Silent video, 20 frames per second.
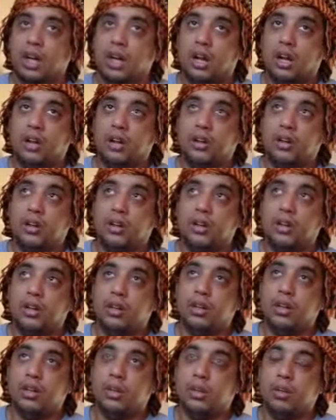and
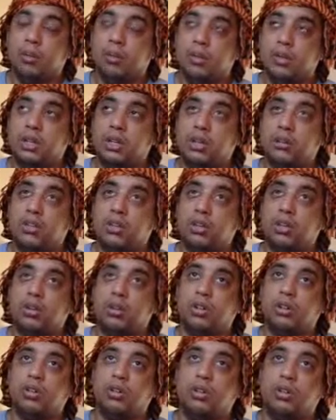believe that
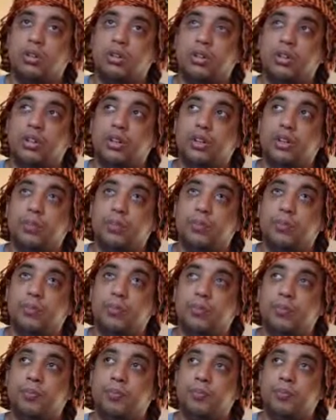God is good,
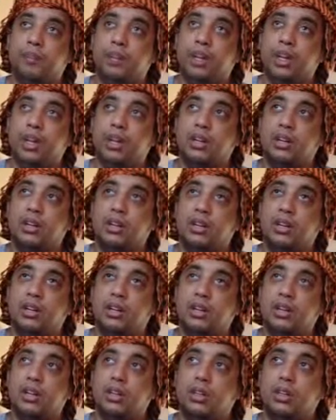and
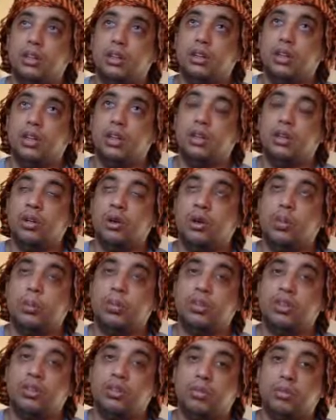no one
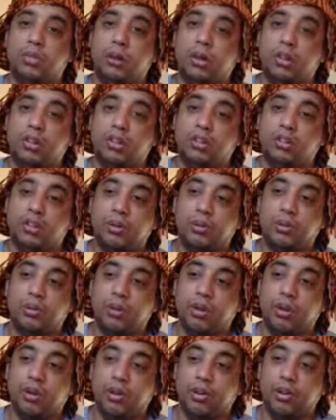possesses power except
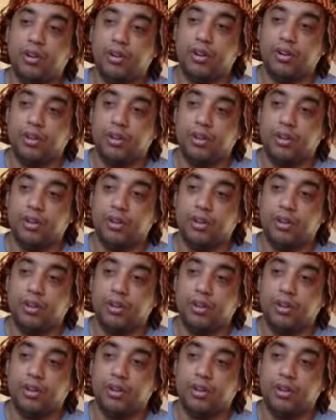God.